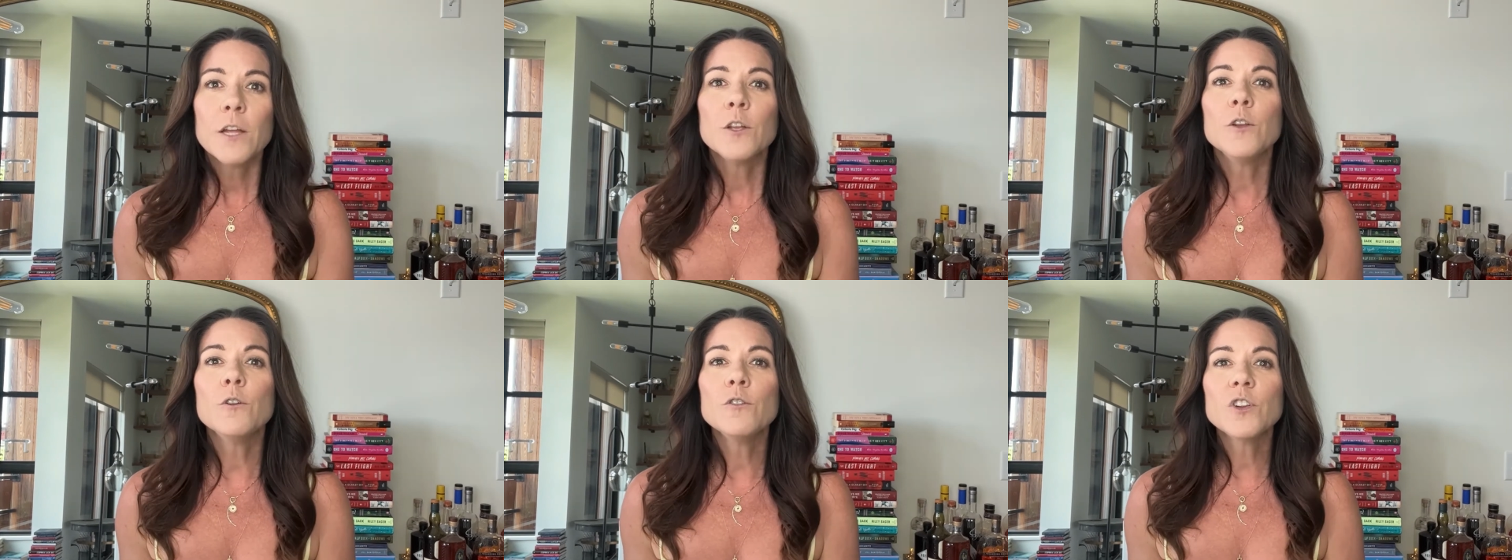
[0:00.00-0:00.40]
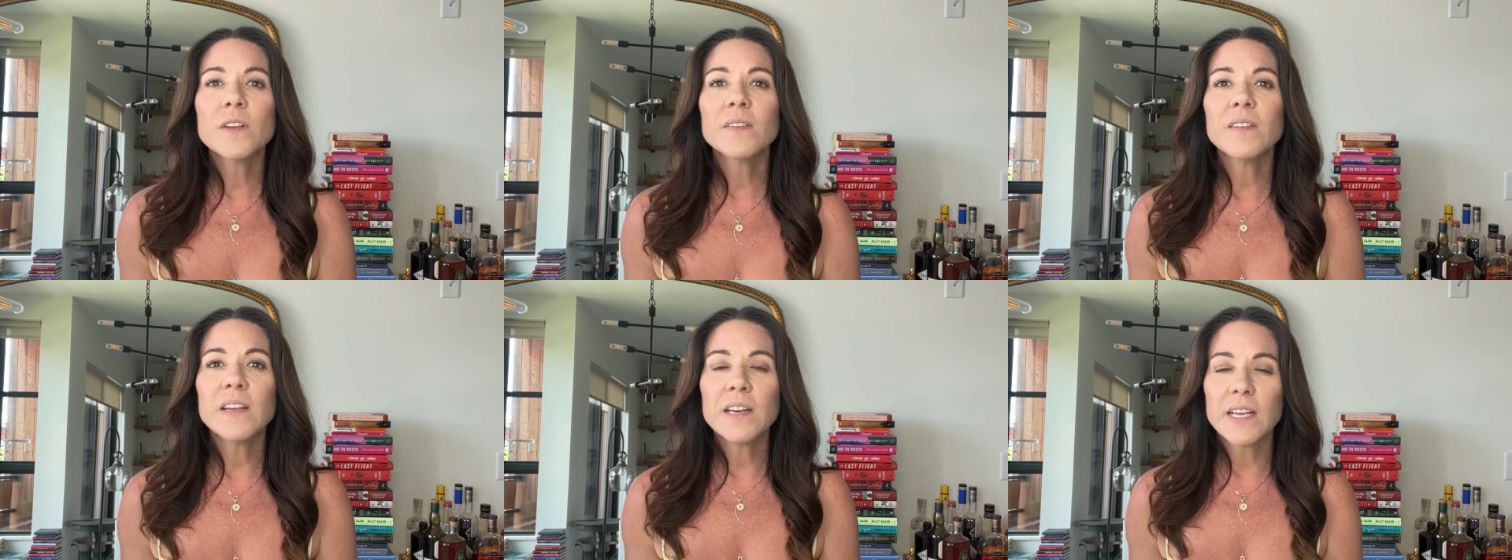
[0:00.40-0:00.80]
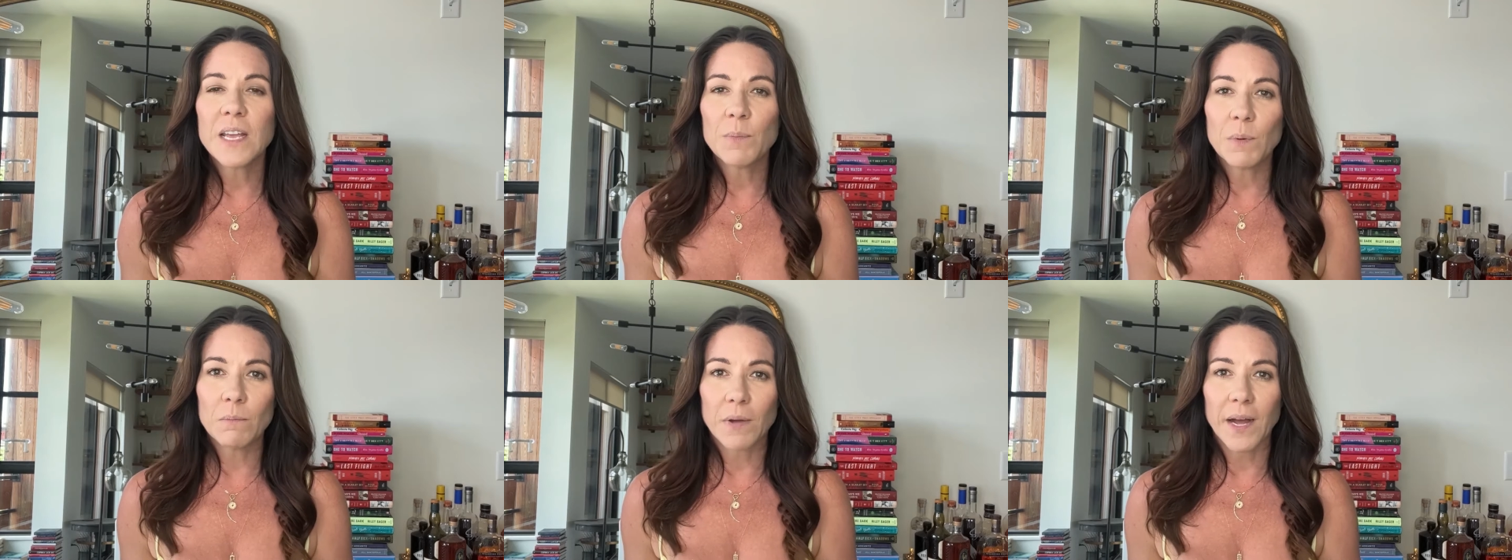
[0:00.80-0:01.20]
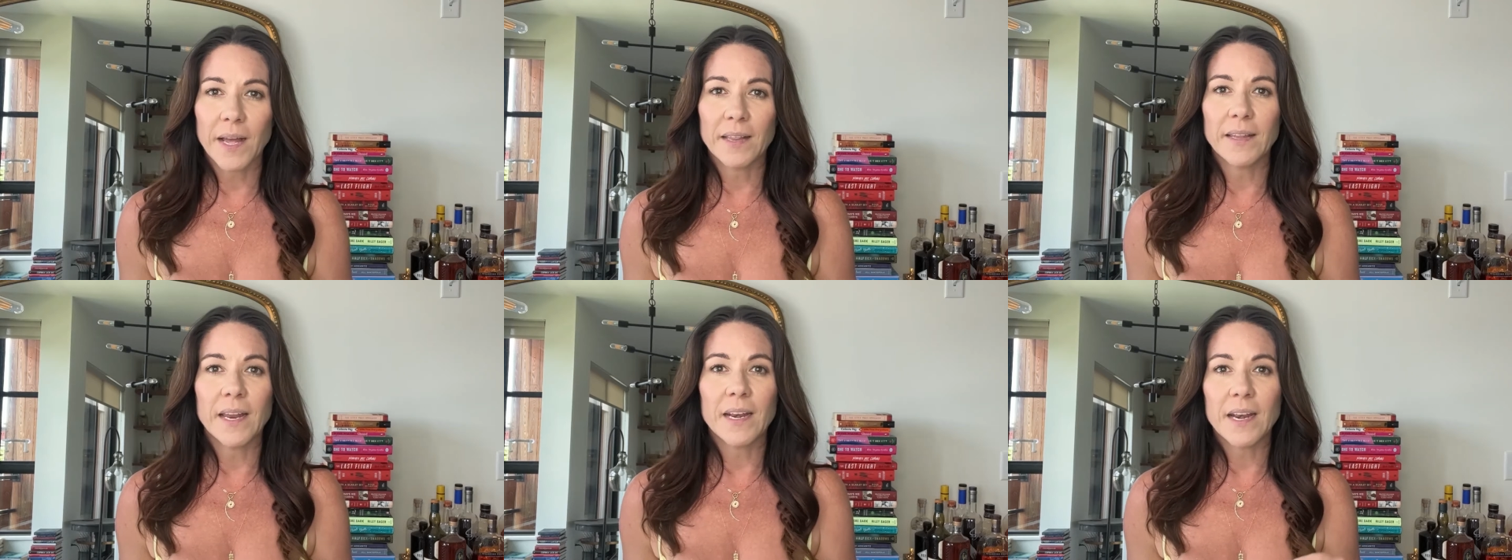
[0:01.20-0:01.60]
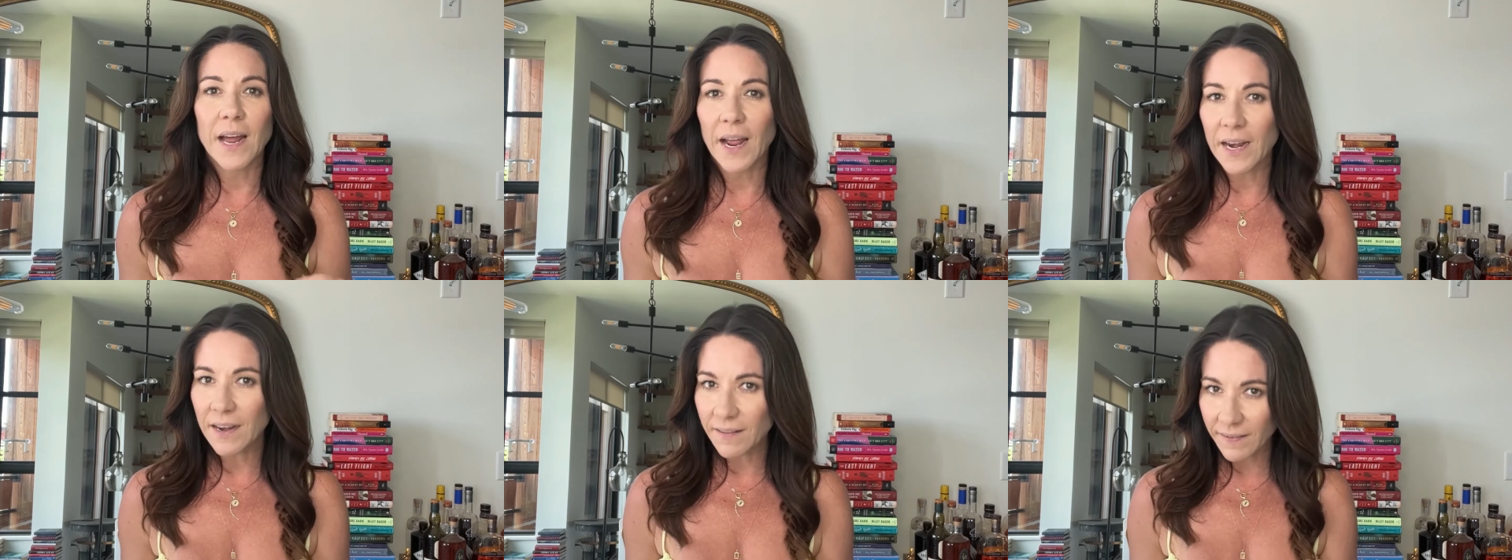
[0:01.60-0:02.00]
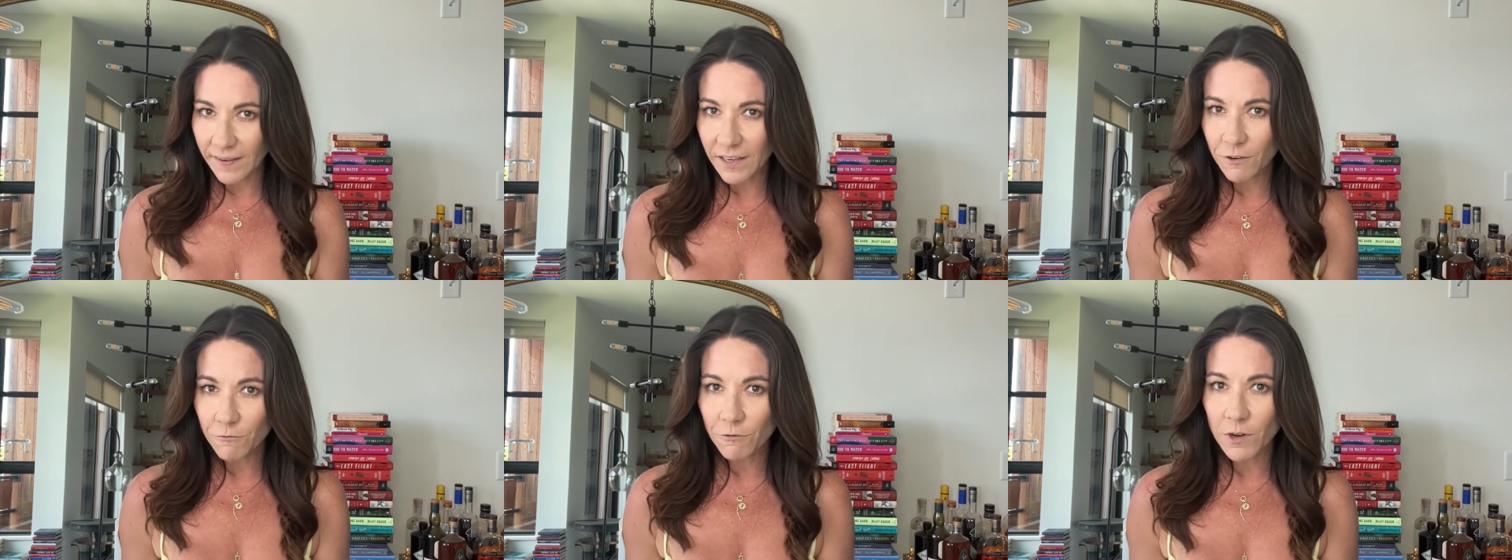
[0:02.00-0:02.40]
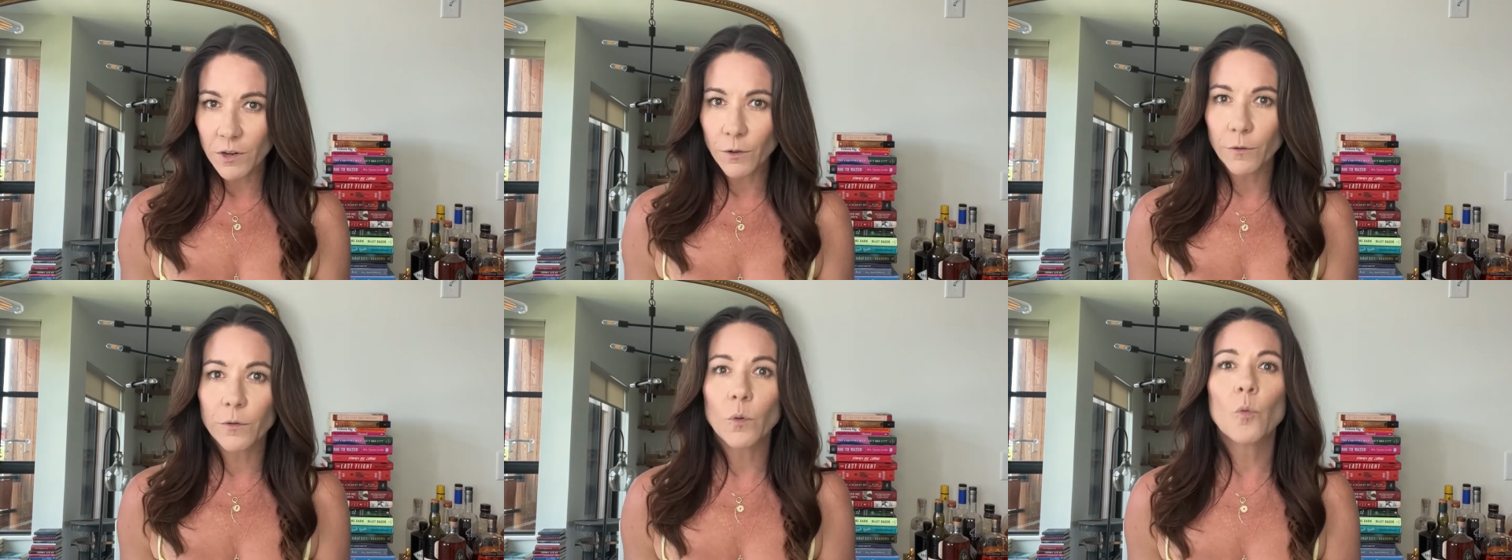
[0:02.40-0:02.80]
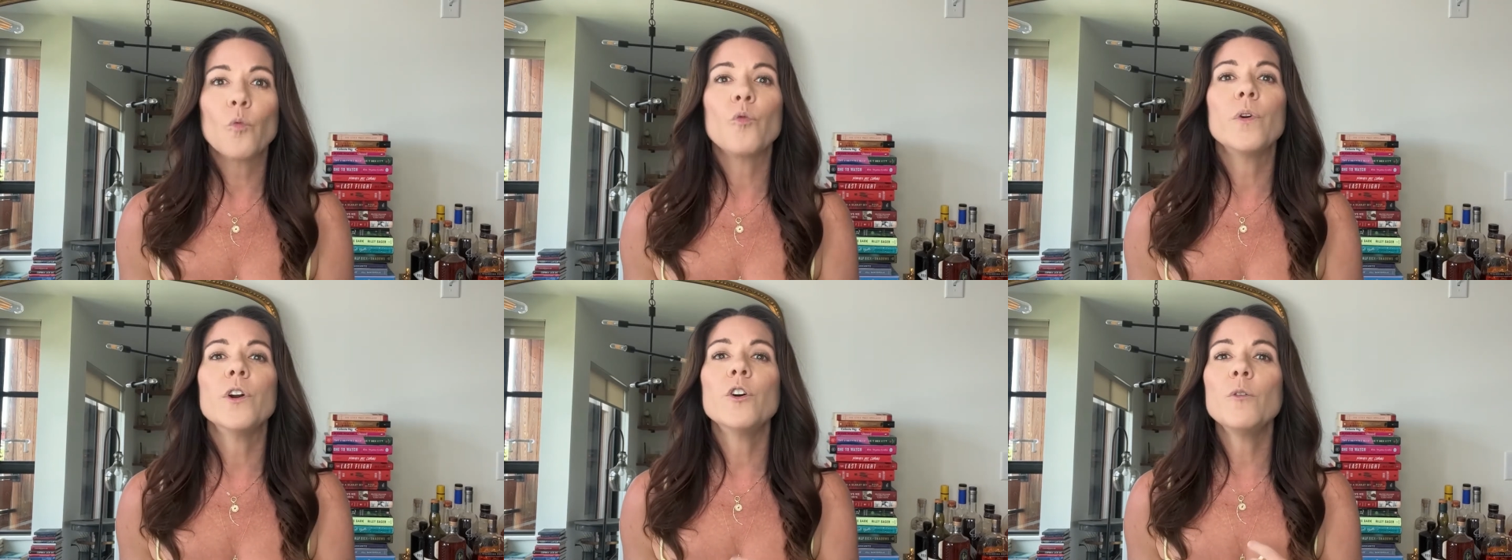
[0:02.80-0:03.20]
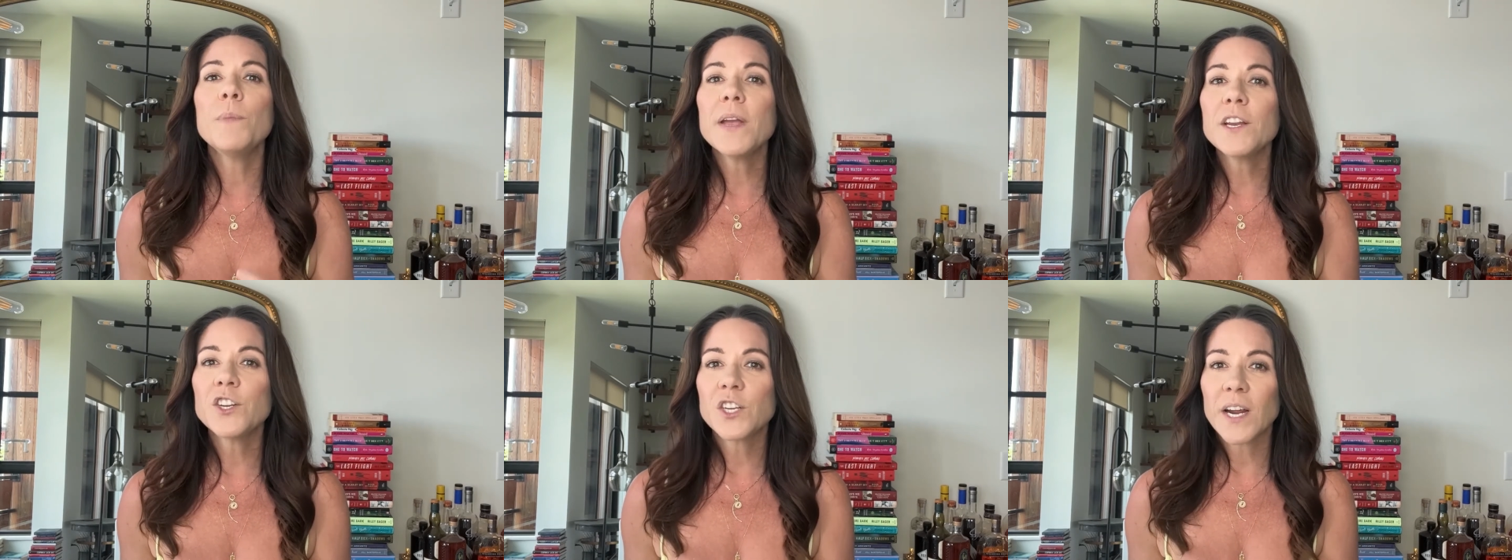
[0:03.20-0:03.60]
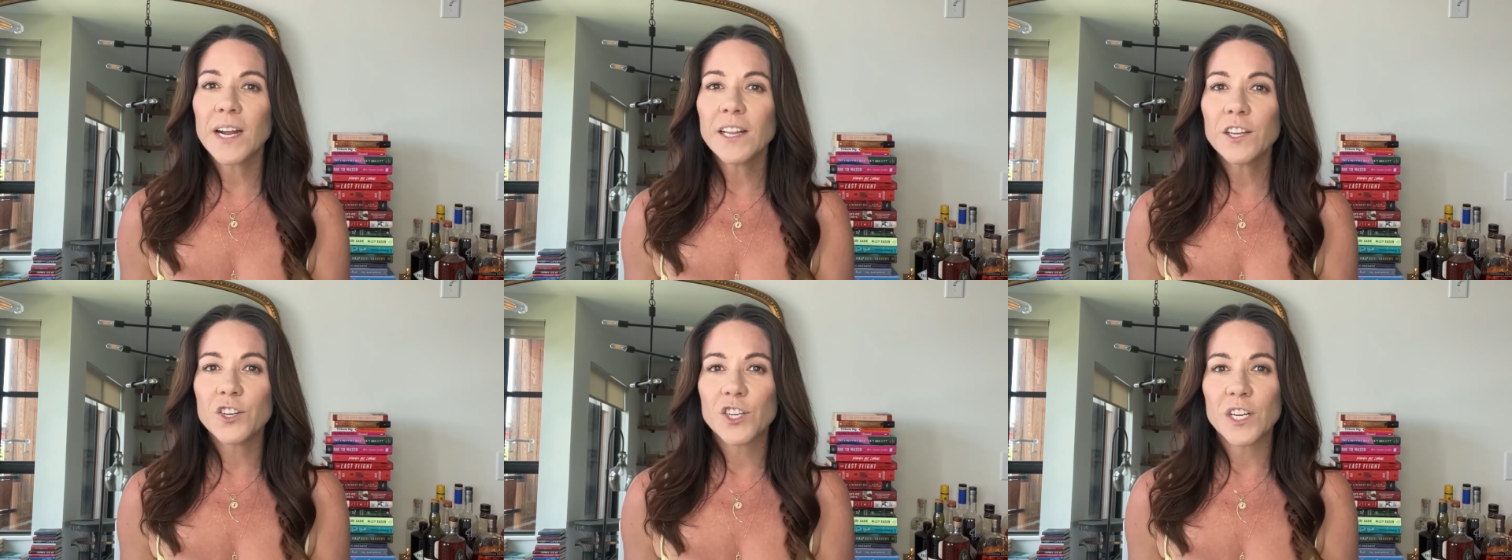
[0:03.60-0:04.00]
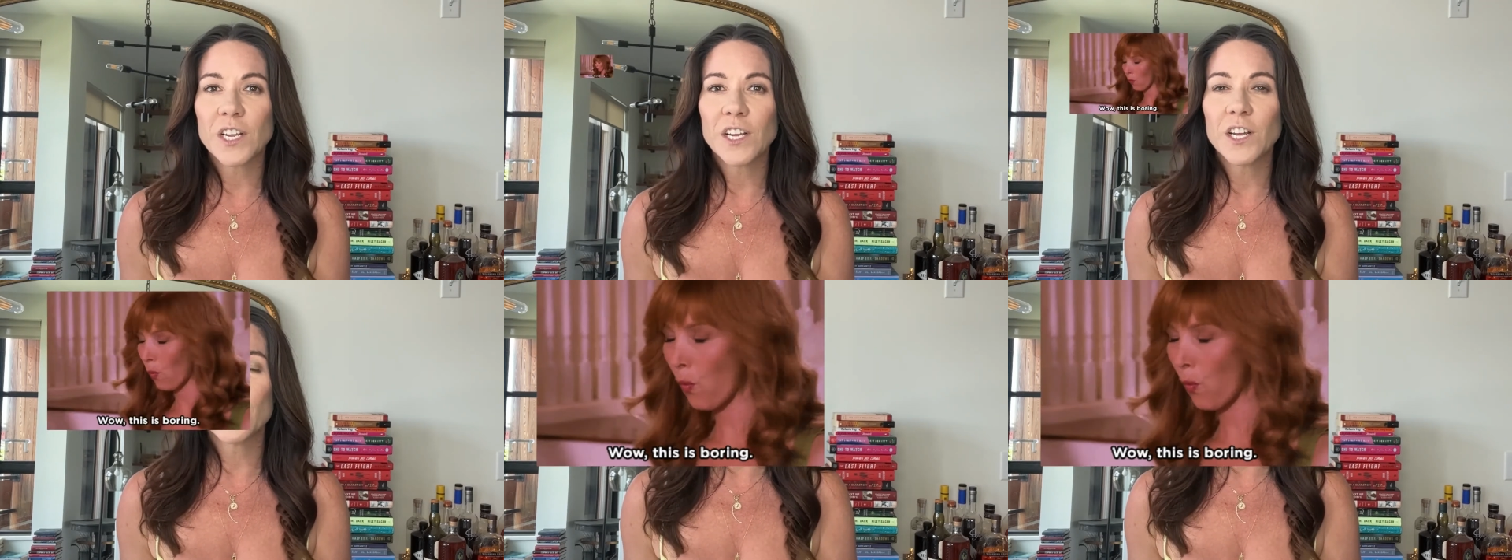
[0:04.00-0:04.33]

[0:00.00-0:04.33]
You just need to keep in mind that 90-second reels will be challenging